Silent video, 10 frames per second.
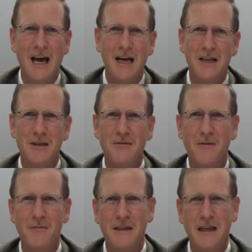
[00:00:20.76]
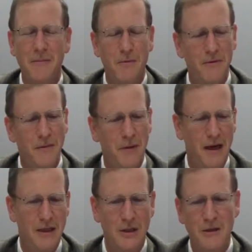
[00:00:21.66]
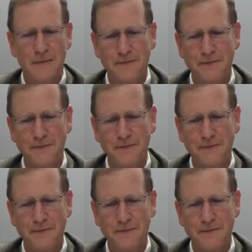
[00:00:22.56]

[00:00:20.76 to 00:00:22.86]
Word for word: lines from the top of the page.